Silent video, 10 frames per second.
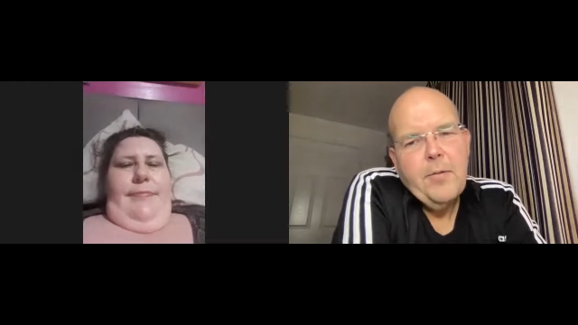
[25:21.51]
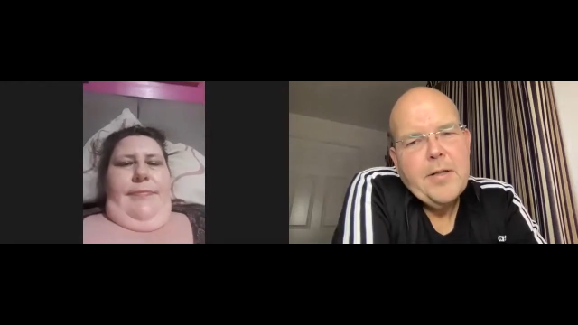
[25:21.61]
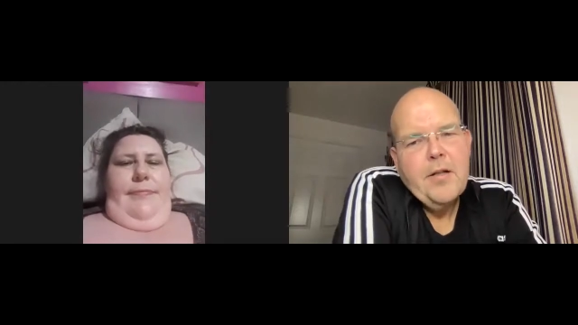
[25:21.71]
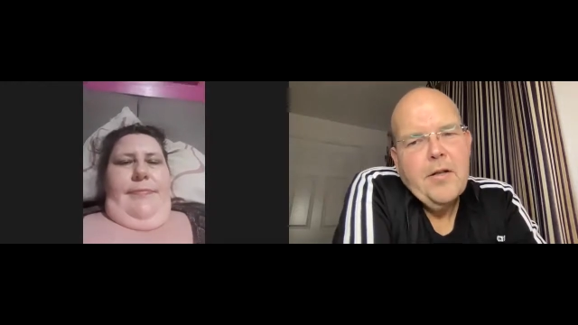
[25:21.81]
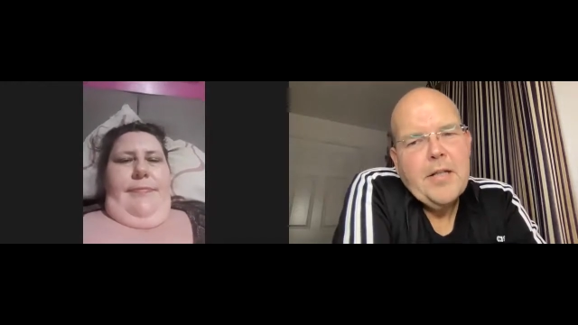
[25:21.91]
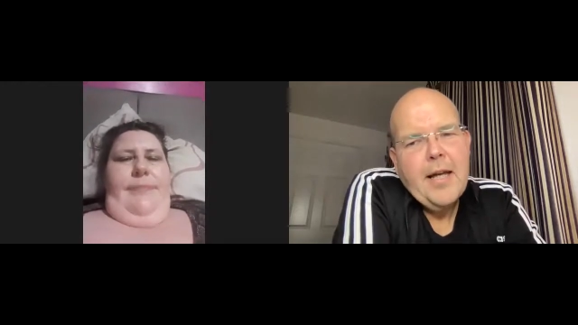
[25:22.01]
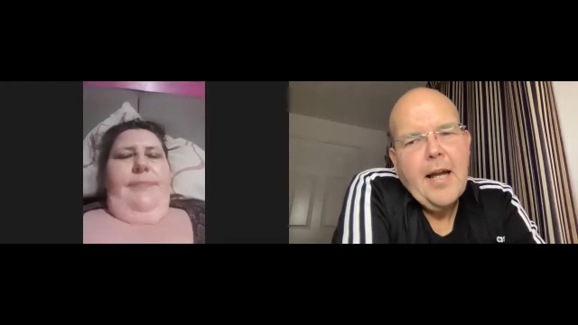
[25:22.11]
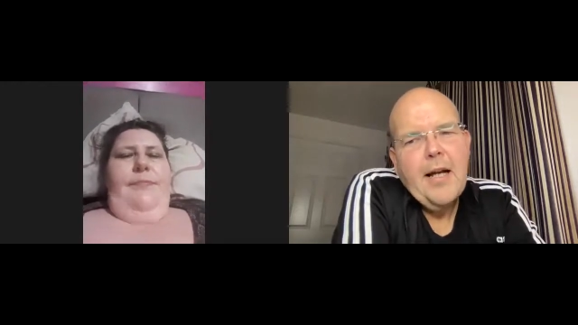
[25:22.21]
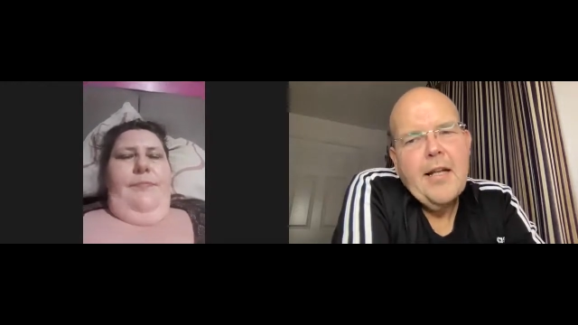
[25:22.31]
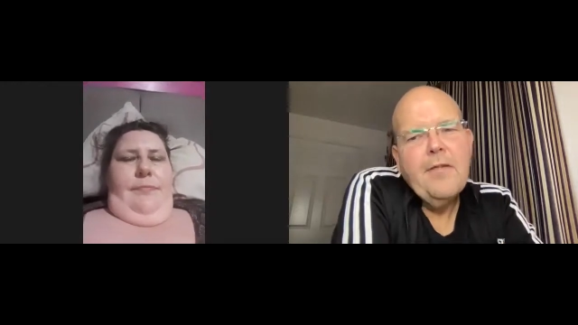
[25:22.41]
Speaker 1: as long as I
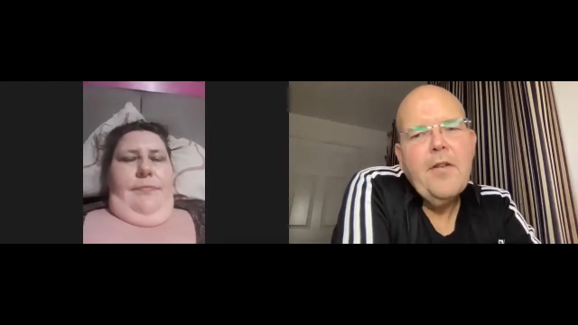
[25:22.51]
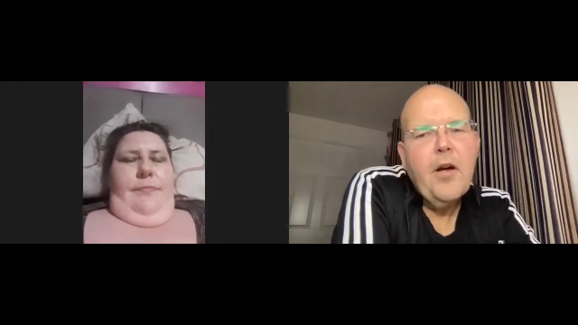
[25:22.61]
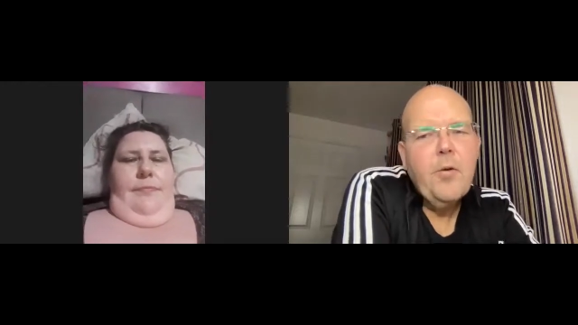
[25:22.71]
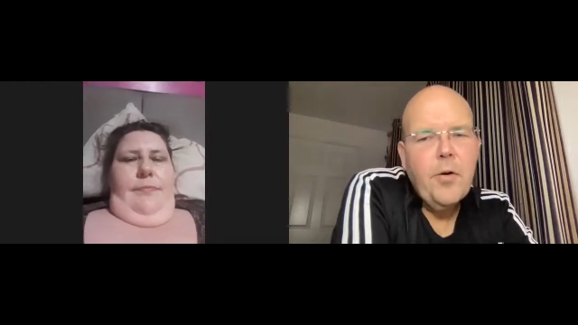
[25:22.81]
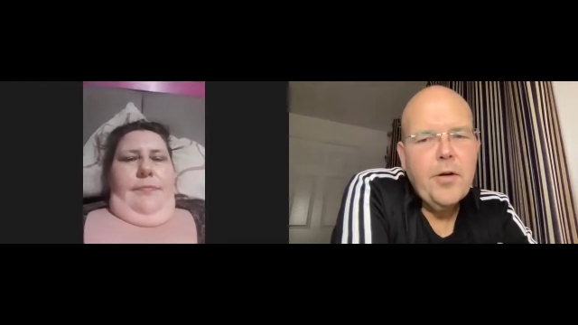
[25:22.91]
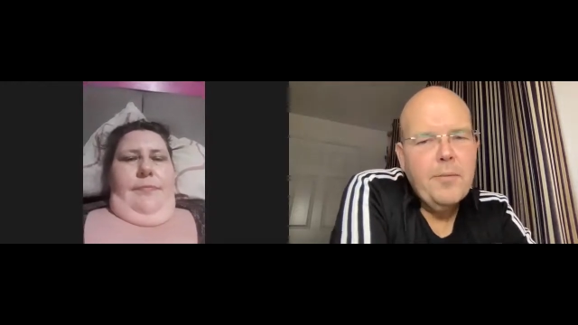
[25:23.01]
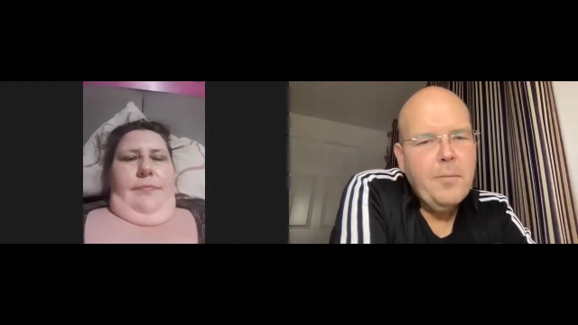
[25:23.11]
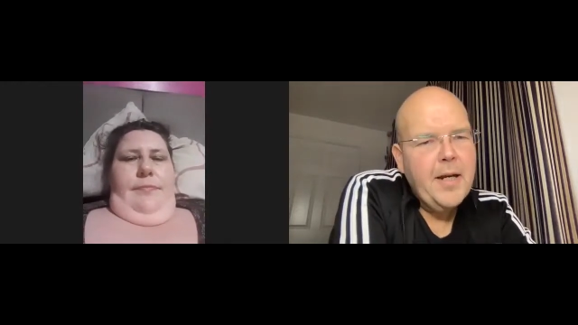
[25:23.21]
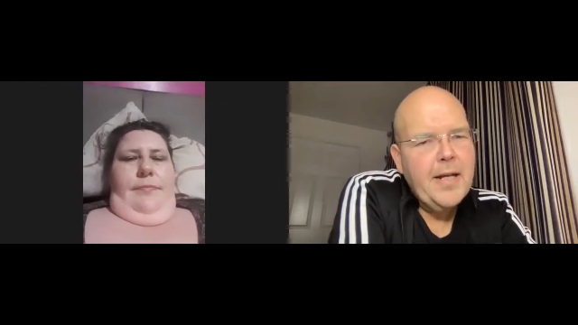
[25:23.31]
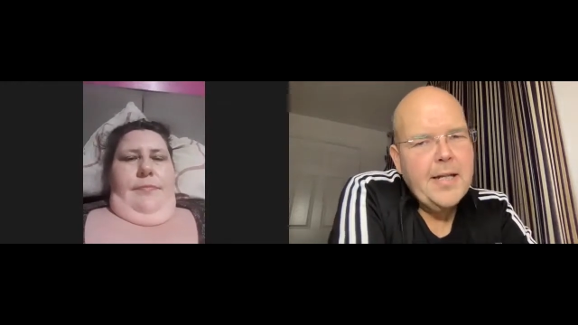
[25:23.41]
kind of know what you've
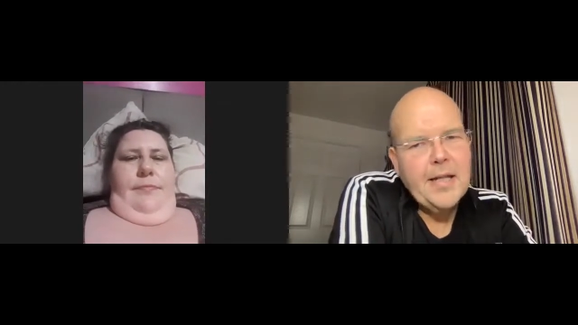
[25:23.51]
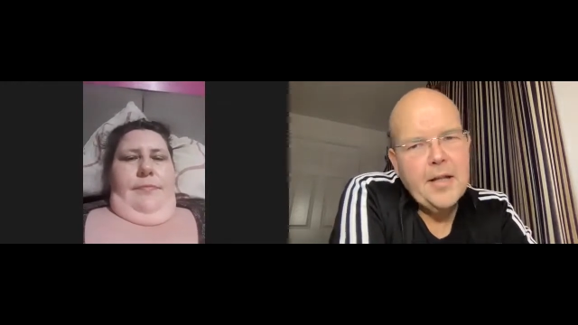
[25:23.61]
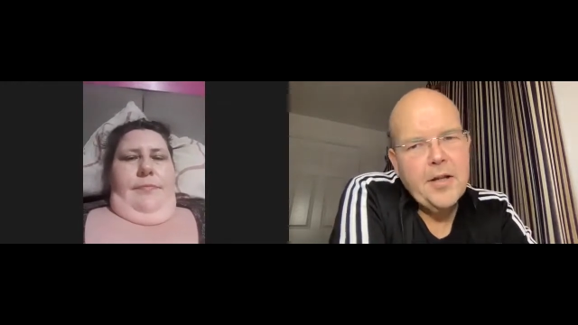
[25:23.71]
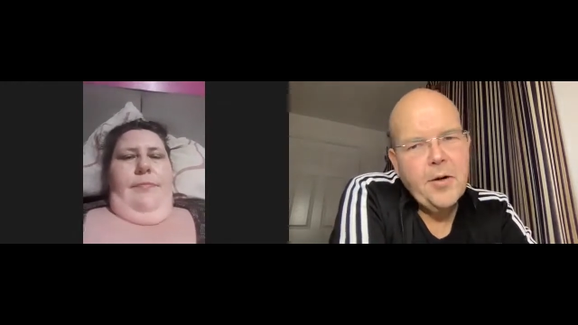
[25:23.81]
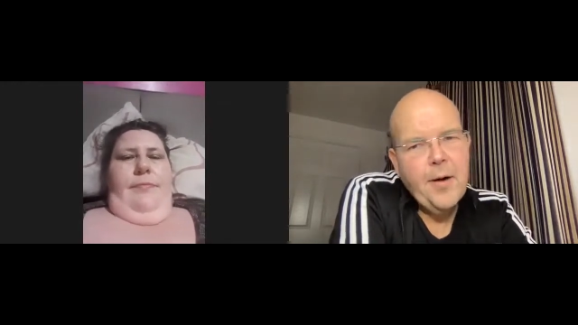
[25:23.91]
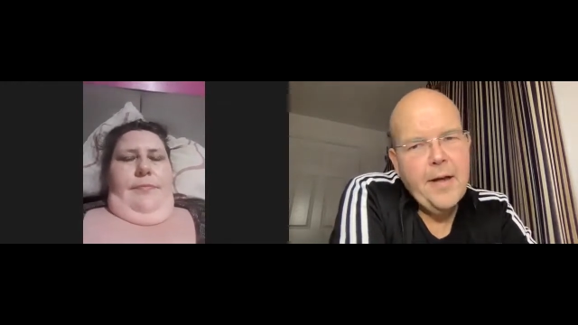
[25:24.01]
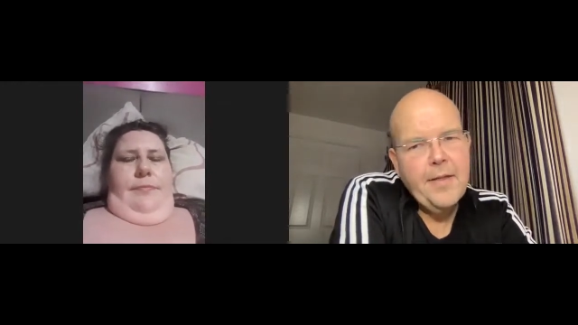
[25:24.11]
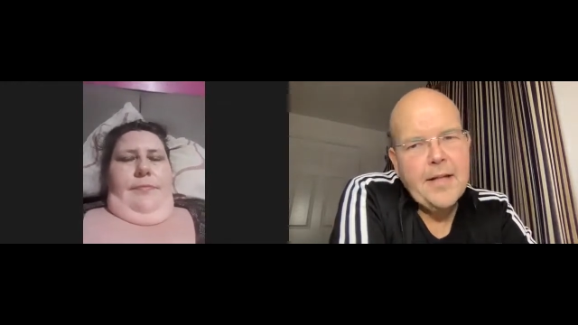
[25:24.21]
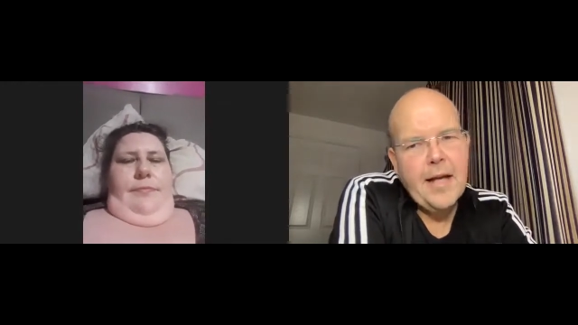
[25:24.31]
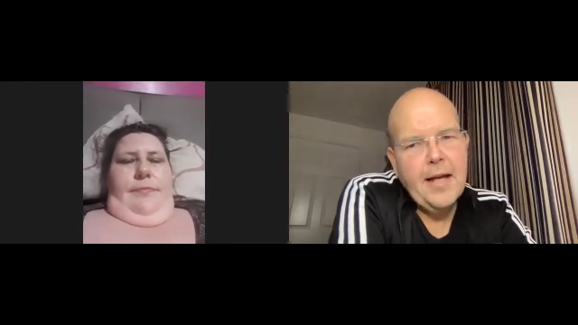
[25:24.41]
been eating throughout the
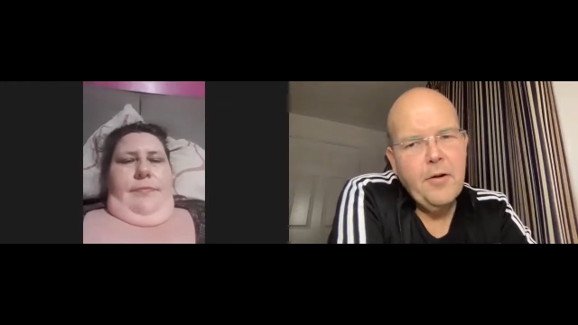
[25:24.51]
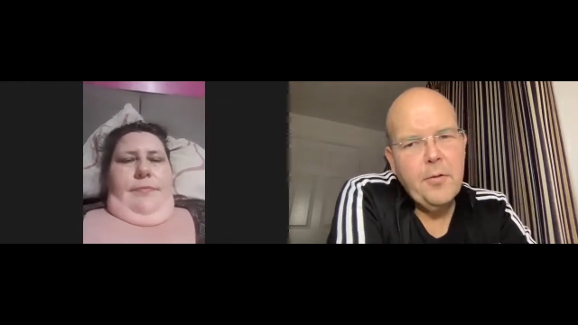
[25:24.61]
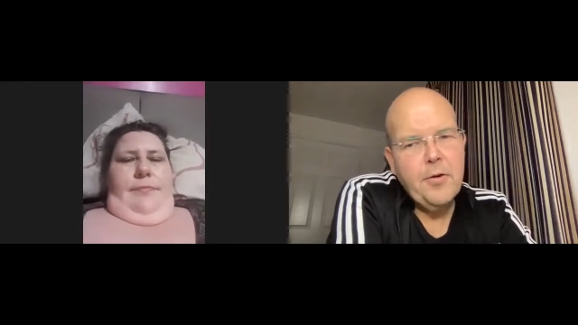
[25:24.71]
day or